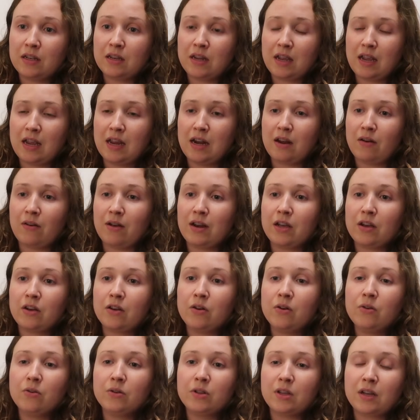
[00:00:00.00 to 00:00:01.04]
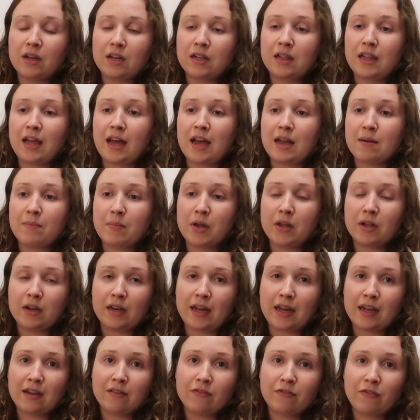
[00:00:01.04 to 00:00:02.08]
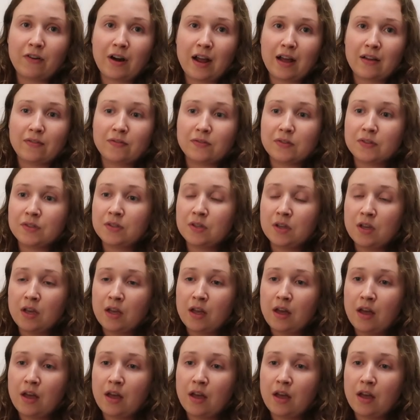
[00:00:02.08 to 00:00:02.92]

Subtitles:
you know, in a cooler climate like France,